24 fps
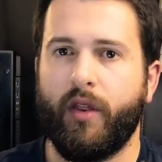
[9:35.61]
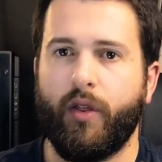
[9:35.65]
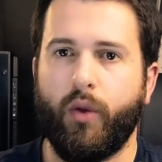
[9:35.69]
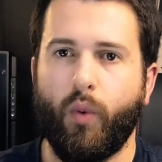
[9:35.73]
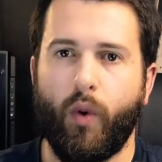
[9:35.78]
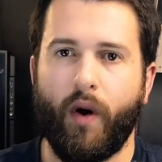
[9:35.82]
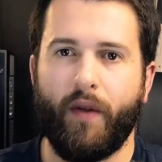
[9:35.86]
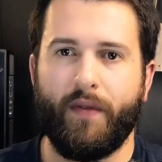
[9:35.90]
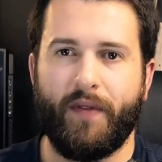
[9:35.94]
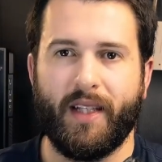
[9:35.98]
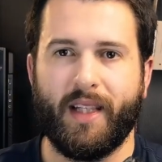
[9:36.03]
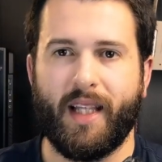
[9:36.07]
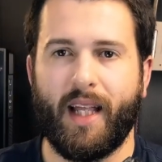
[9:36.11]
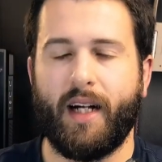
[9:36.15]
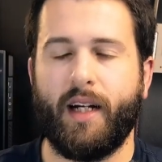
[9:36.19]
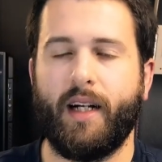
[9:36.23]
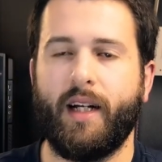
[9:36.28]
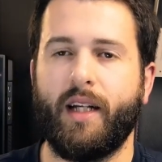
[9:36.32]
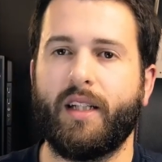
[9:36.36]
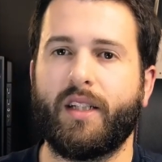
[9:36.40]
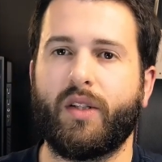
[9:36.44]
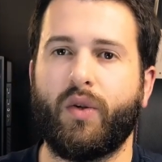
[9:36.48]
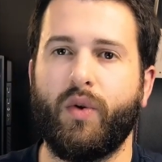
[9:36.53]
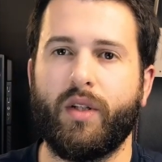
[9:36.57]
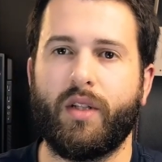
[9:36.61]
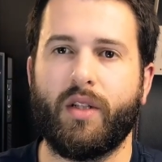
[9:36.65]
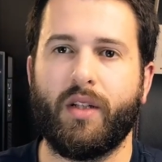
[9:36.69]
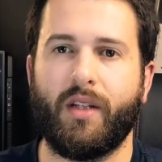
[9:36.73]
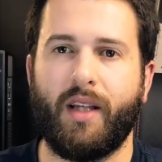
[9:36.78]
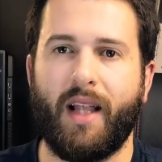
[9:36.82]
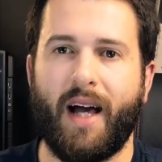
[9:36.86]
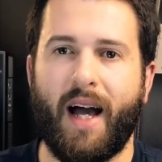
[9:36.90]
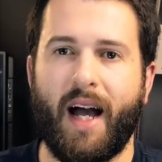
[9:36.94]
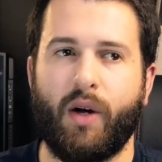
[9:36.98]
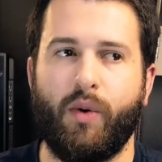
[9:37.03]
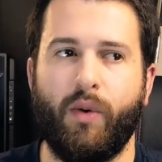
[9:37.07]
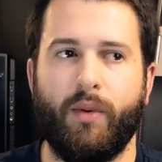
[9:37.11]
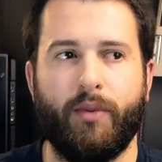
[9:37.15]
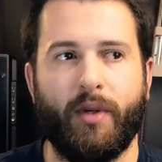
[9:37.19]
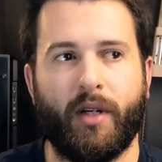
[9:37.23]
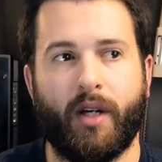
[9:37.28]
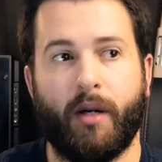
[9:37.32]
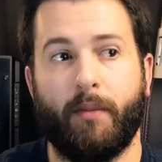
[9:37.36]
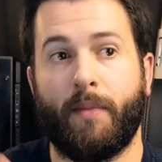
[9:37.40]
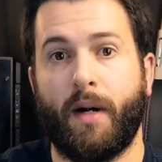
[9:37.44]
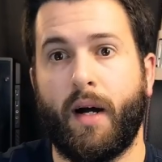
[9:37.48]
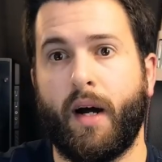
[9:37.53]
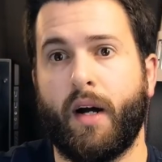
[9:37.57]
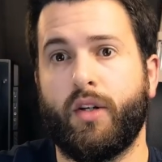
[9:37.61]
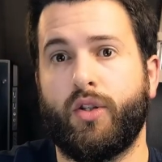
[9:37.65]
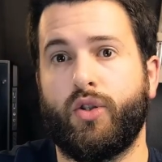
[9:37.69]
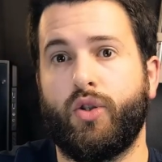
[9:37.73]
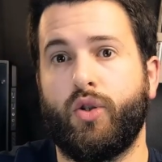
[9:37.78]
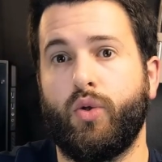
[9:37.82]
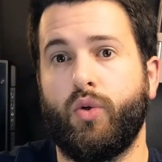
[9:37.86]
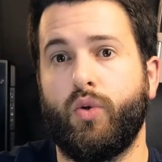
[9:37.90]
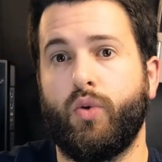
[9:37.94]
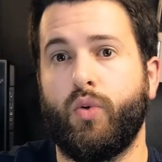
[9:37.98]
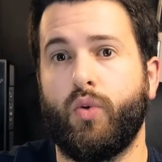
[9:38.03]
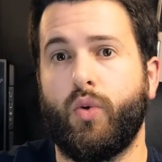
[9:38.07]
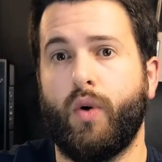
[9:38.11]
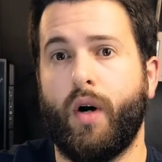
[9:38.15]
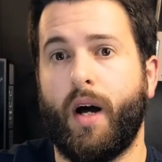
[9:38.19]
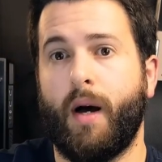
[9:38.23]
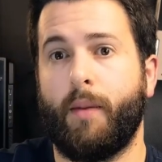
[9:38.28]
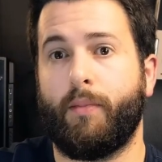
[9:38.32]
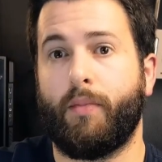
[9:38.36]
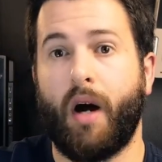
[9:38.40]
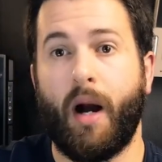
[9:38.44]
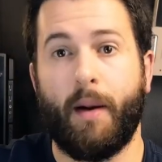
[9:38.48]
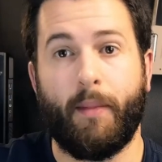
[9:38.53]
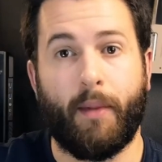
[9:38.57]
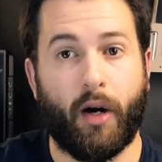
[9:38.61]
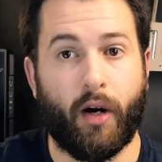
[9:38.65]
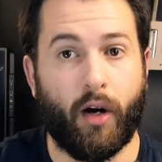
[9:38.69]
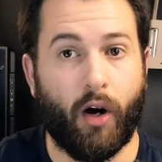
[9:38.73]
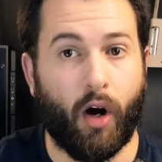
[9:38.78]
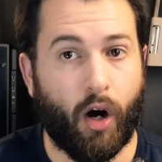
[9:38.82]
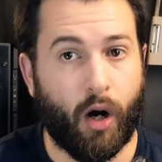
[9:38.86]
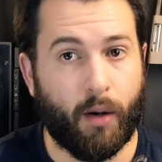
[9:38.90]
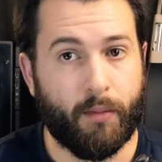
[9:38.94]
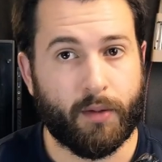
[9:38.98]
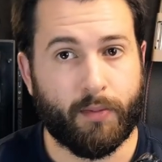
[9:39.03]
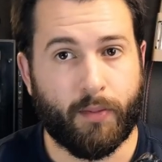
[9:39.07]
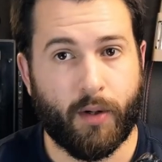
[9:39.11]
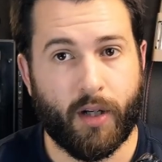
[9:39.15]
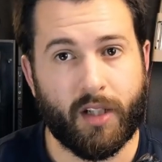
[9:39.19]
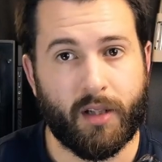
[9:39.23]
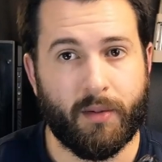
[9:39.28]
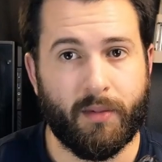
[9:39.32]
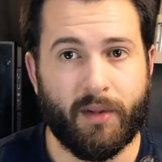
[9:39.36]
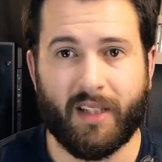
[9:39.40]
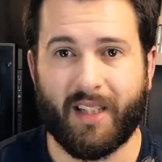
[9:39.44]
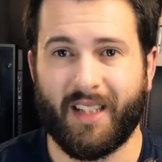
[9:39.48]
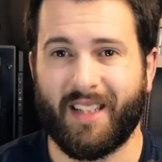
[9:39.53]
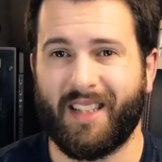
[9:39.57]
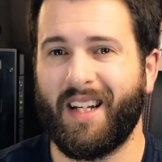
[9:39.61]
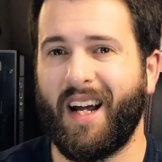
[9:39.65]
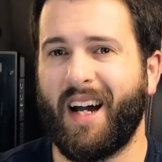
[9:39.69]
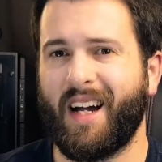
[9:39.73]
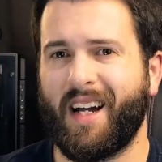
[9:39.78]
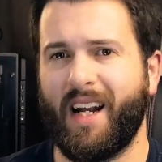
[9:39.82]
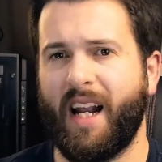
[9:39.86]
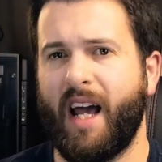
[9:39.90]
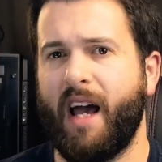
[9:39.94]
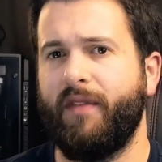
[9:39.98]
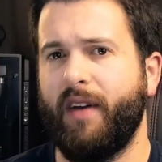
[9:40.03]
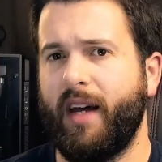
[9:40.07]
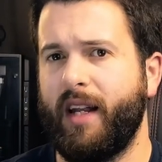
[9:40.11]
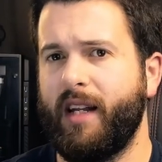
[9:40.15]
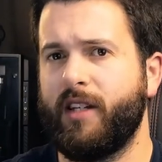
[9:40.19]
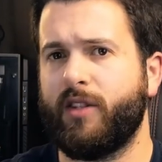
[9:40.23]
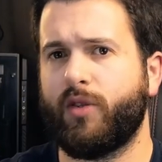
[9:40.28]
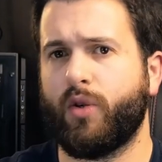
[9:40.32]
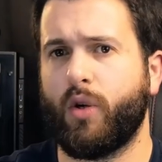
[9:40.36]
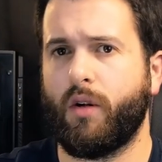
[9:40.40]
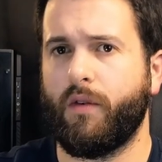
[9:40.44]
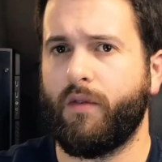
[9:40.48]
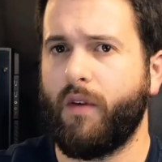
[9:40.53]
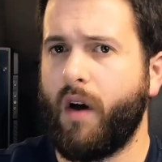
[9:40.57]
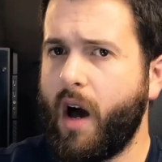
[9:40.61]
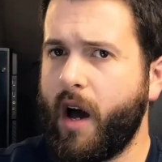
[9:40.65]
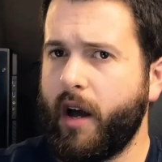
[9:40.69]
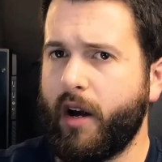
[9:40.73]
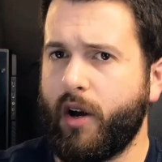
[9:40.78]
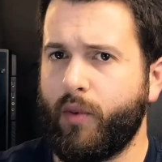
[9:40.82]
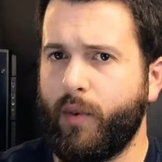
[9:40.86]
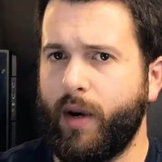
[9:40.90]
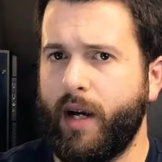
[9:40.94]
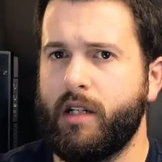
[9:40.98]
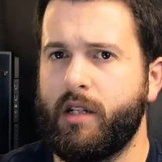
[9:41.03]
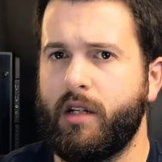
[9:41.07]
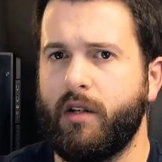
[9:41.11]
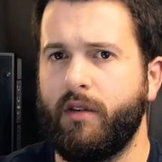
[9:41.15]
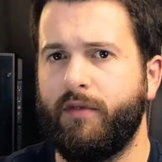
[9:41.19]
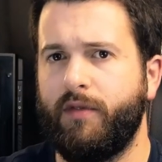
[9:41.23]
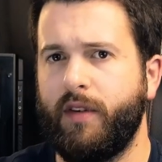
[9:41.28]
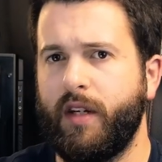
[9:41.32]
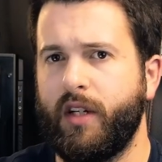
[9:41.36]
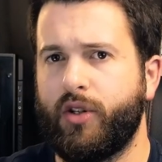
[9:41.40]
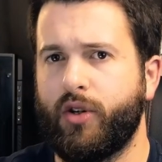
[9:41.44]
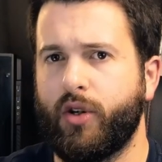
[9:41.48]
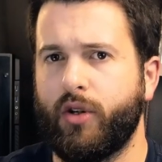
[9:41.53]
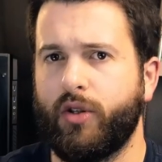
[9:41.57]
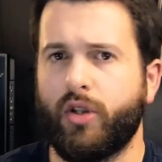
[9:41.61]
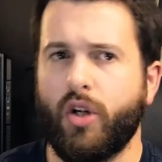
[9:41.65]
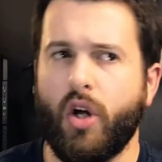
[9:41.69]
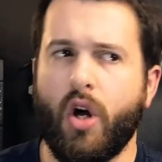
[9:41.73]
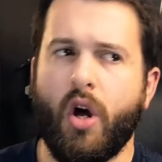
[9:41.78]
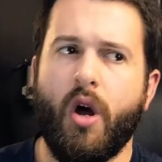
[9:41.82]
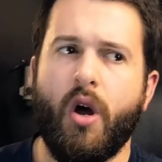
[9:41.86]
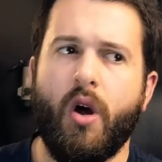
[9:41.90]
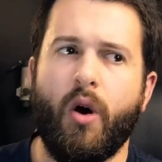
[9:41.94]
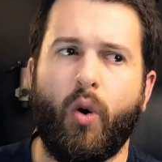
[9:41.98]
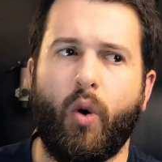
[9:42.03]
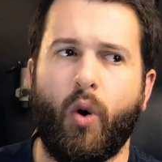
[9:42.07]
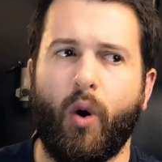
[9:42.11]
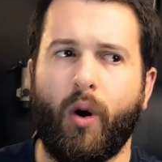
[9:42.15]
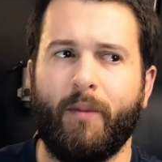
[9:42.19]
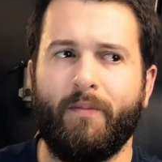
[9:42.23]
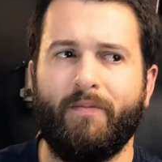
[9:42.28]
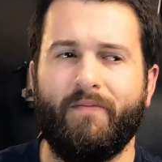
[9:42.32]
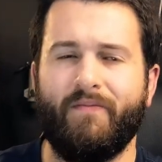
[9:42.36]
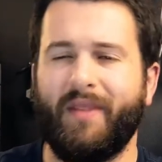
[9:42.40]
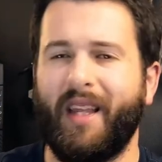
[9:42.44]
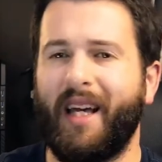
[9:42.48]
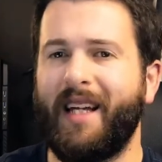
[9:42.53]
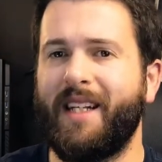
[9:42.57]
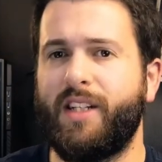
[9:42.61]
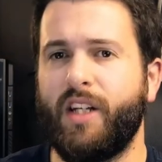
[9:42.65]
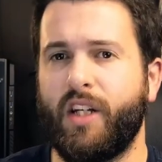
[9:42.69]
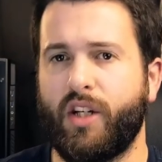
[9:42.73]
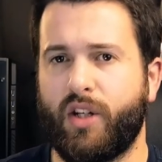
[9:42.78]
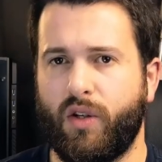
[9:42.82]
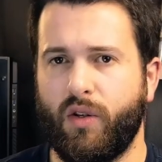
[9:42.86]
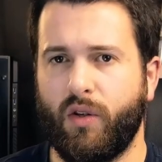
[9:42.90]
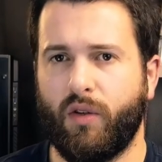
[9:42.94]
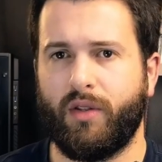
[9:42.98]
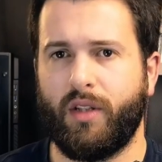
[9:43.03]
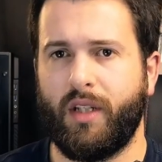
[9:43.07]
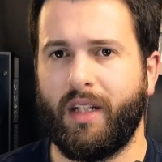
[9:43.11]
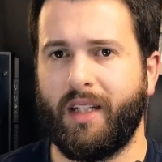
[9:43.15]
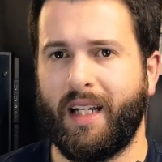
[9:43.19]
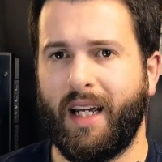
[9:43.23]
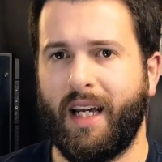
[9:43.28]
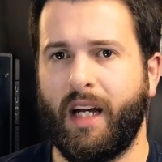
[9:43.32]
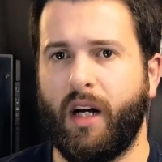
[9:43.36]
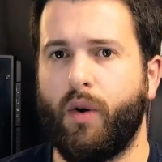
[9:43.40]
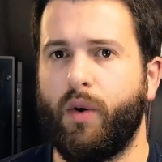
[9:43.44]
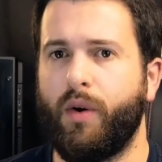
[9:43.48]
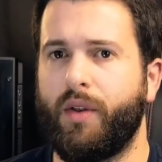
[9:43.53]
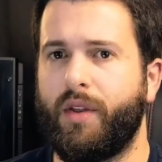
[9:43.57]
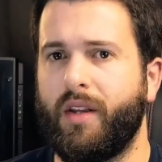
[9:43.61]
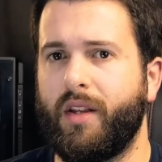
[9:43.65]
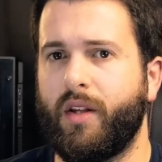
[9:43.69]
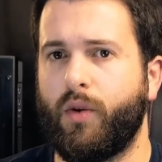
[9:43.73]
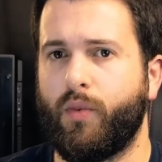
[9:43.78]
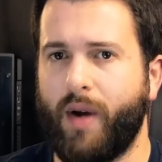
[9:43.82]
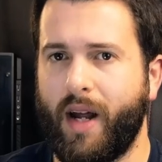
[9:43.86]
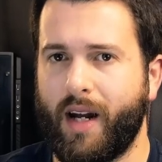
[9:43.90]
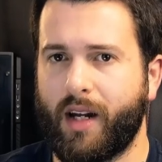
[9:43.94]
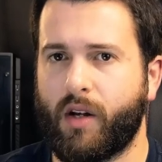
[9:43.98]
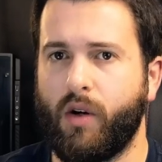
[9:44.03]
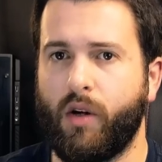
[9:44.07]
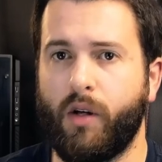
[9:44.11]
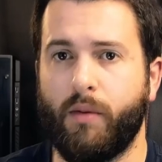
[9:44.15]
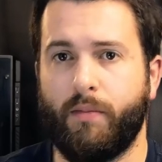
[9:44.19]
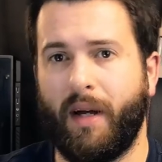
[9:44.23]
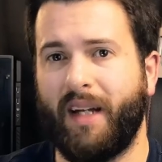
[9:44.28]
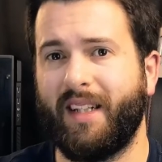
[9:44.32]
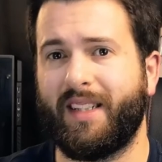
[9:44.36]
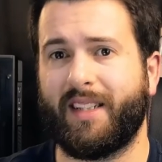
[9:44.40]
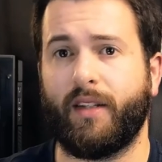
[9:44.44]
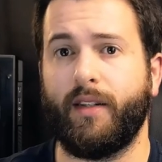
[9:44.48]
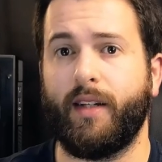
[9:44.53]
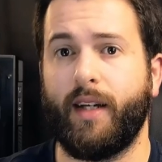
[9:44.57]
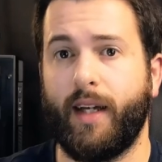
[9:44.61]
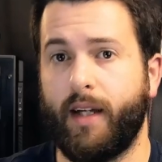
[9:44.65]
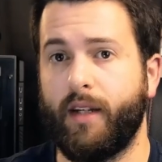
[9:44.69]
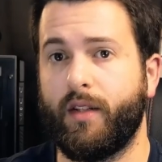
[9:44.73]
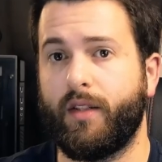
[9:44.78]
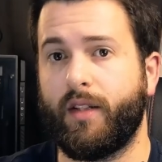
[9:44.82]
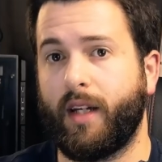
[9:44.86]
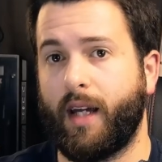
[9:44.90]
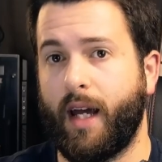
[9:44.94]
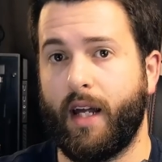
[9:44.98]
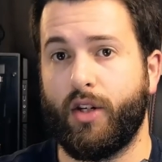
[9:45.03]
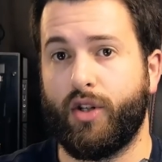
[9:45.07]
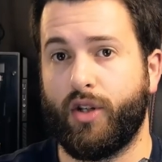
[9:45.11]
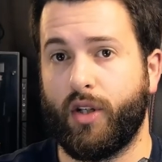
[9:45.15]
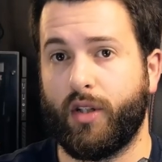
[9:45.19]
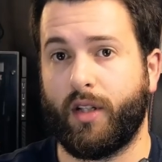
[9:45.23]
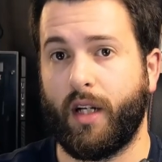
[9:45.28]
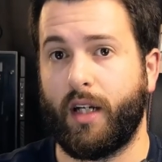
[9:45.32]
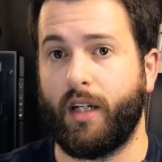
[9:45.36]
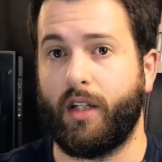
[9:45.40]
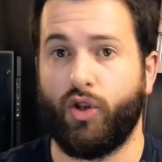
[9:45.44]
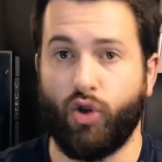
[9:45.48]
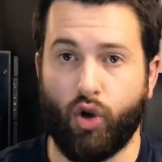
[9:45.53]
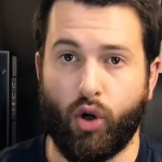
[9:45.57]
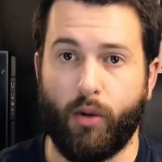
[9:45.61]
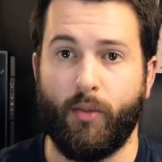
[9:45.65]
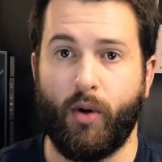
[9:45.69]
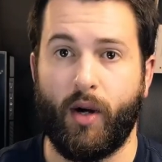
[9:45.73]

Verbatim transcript: The one thing that it is going to lack when we compare it to uh, primary arms prism is it's not going to have any sort of auto ranging features or additional detail within the reticle. It basically is, again, just a 2